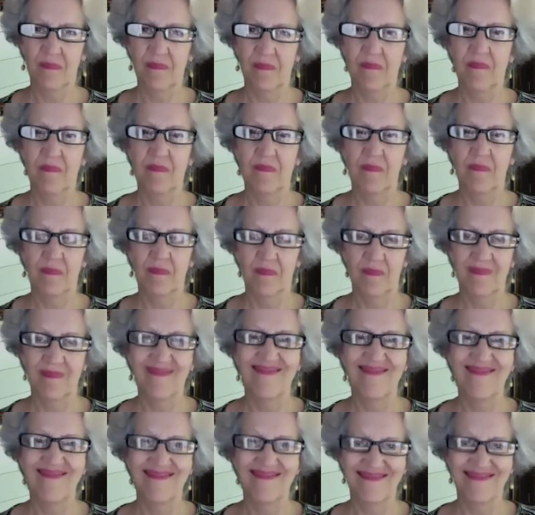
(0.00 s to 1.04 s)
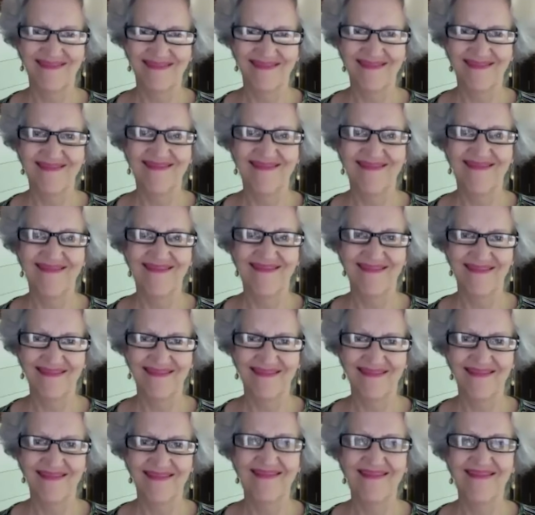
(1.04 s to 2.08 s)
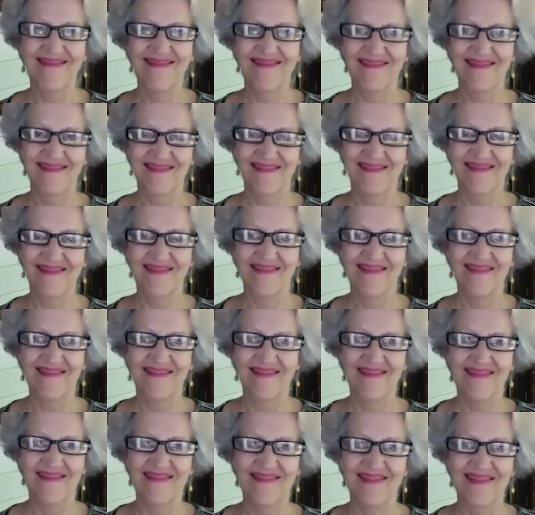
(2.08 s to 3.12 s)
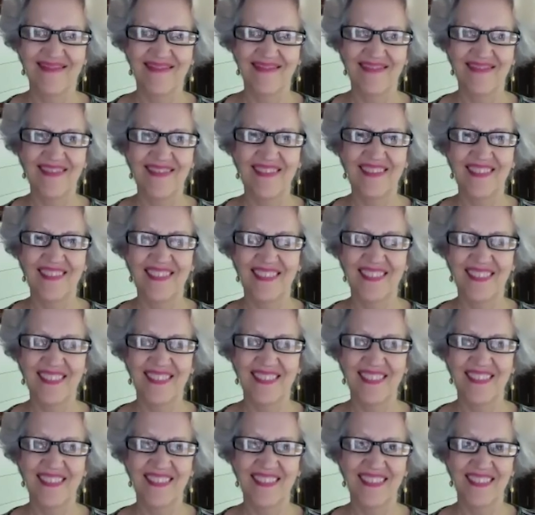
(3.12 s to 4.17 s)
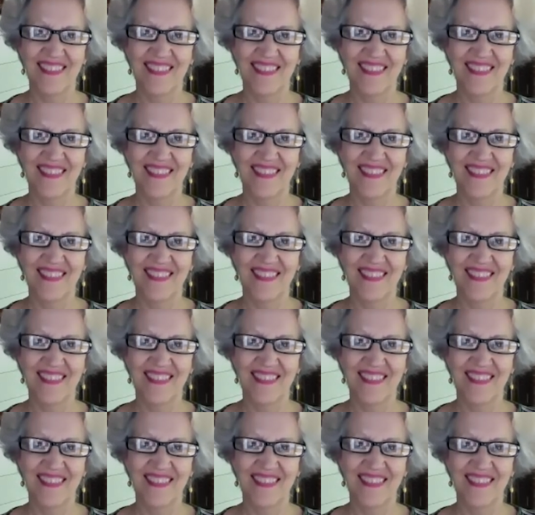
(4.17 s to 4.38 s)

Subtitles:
The person shown says nothing.